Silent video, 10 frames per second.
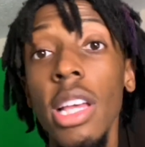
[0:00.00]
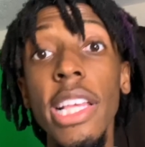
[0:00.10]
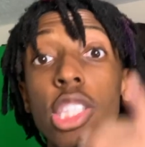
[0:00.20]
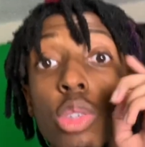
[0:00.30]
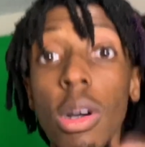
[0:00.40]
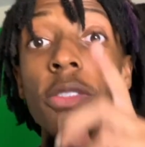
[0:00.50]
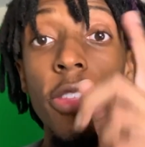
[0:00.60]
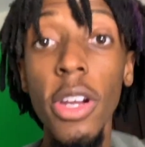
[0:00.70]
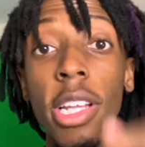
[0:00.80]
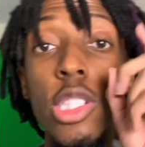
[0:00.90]
It's
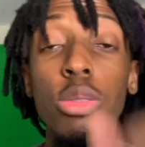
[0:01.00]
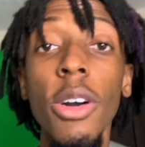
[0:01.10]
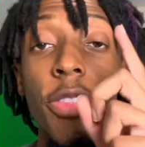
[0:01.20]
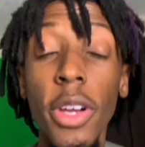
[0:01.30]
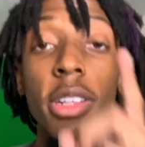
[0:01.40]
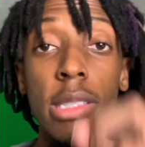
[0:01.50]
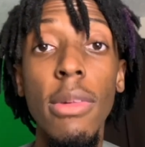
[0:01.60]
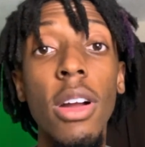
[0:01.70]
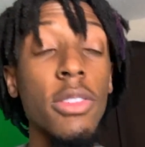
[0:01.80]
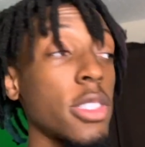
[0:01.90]
12.30, 12.30
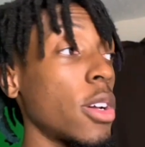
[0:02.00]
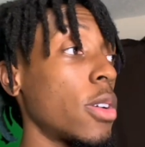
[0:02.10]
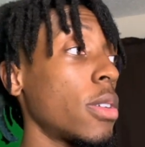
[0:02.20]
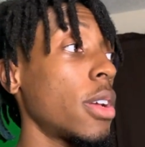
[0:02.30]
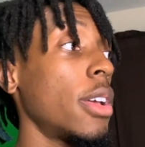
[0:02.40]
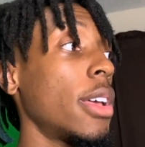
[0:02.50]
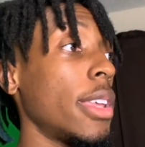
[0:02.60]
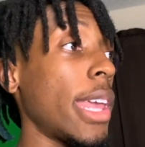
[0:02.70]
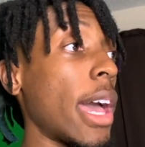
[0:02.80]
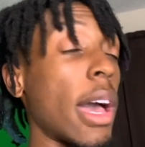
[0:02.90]
tomorrow. So
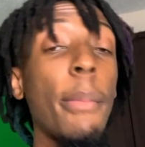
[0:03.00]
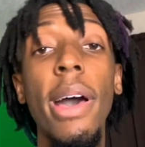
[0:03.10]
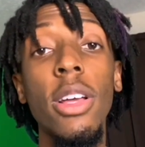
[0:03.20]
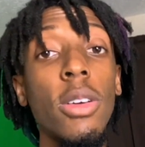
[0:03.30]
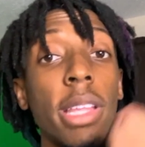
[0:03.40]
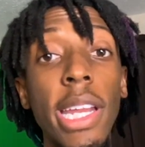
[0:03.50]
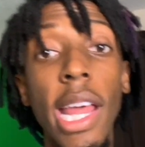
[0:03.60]
yeah, I'm about to go lay